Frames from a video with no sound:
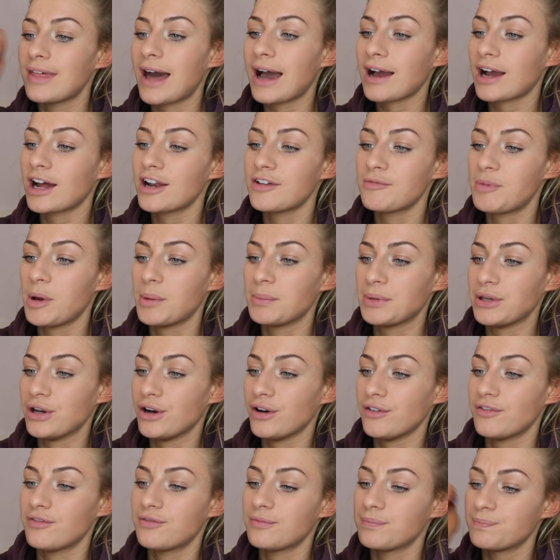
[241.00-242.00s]
that kind of put me
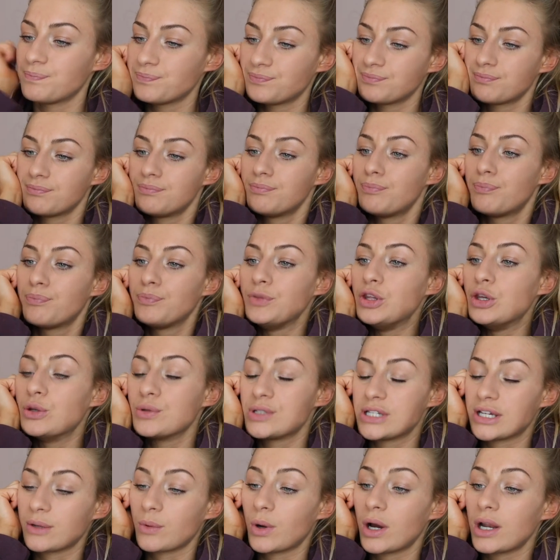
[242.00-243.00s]
off
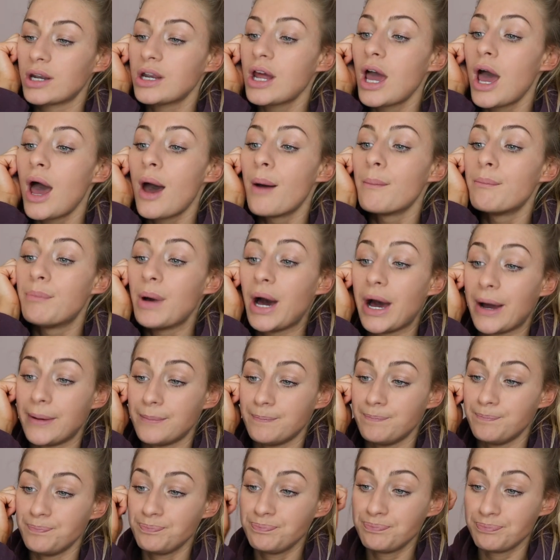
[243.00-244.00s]
using one.
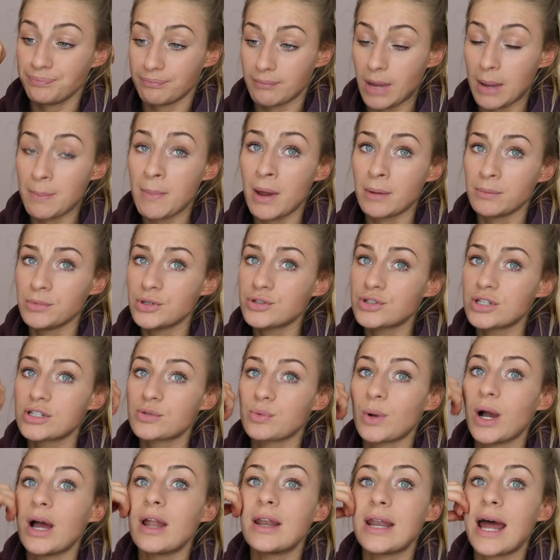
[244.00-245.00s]
But my mum
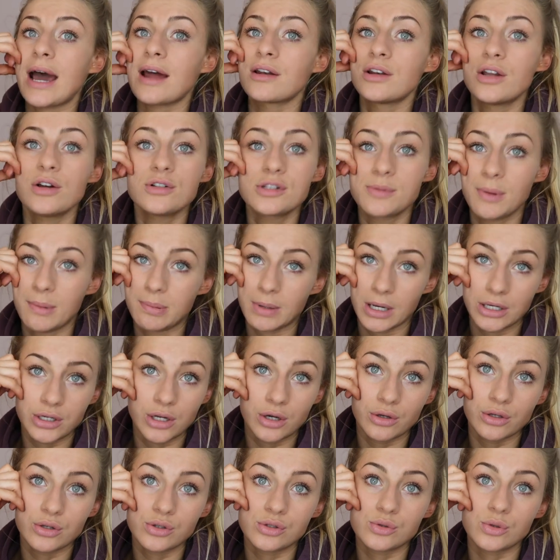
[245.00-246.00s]
uses one and loads of people I
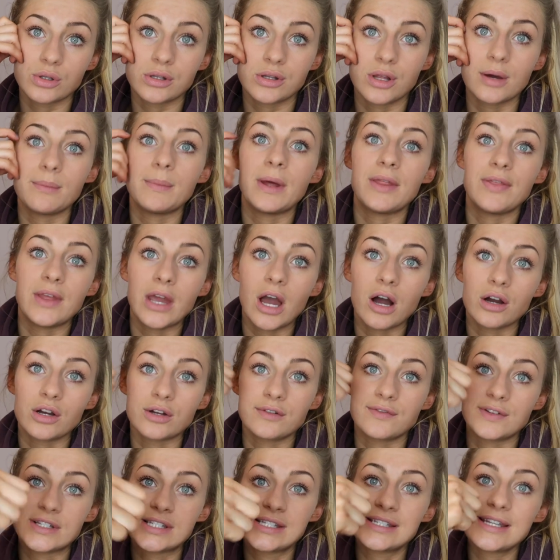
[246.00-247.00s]
know use them and they are
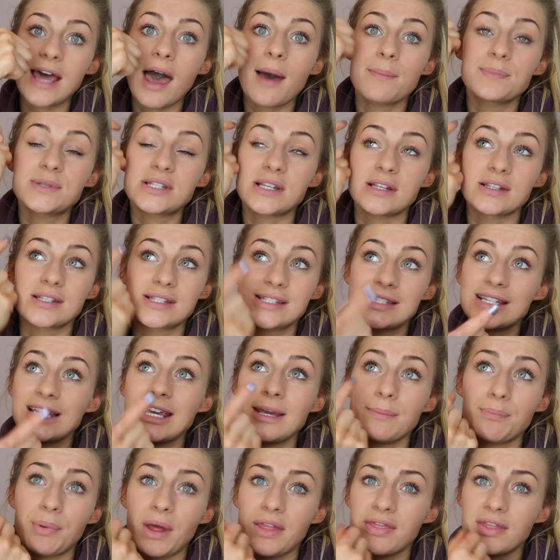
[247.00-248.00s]
good for steps and
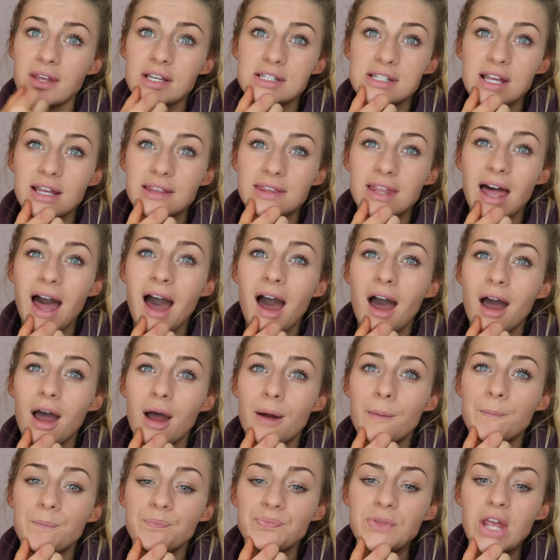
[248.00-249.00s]
sleep and things like that.
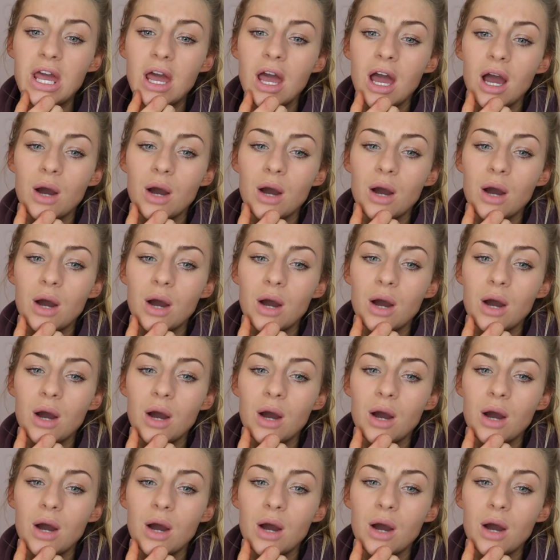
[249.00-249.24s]
Um,